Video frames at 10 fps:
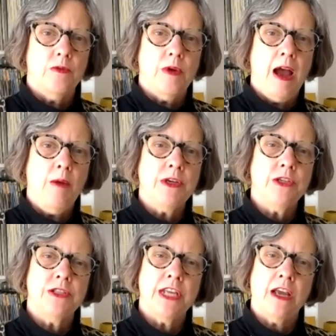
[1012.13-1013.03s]
how would
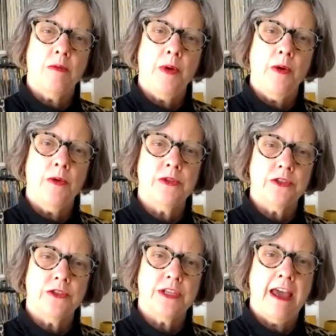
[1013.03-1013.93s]
you say
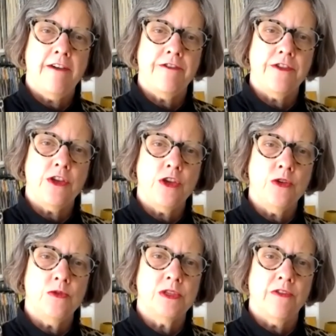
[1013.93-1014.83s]
composers have
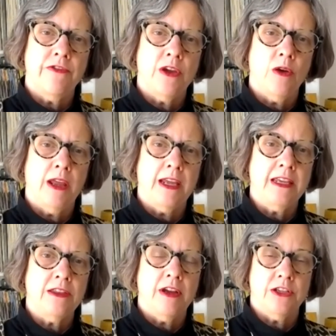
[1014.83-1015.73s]
used the viola
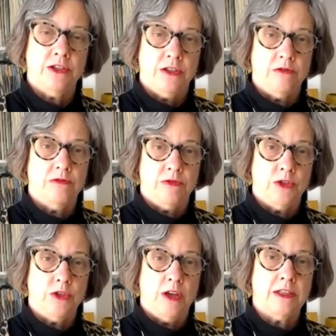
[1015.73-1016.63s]
either as
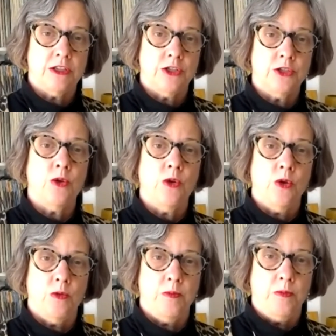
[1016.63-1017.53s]
a
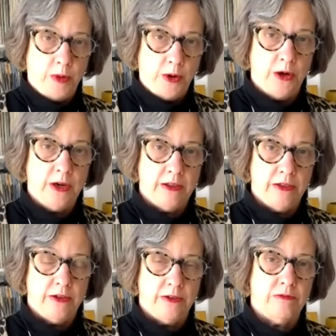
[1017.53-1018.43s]
solo part
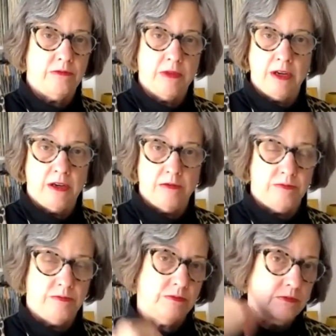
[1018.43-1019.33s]
in a
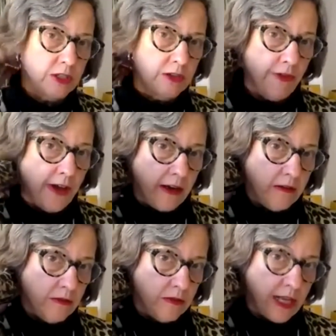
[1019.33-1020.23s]
symphonic
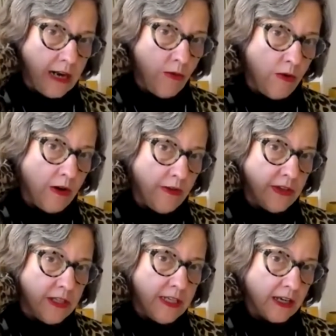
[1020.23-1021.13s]
setting or the
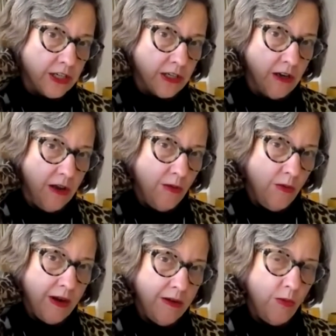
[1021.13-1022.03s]
section?
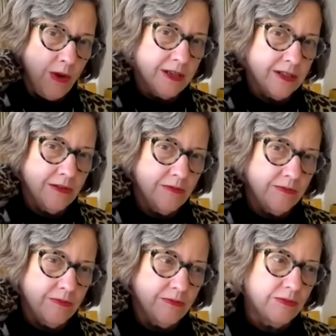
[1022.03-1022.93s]
What
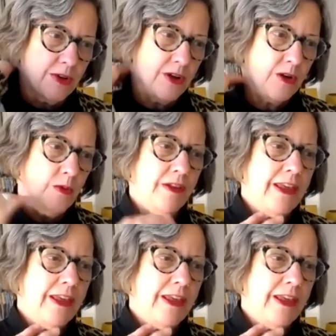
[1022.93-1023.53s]
are they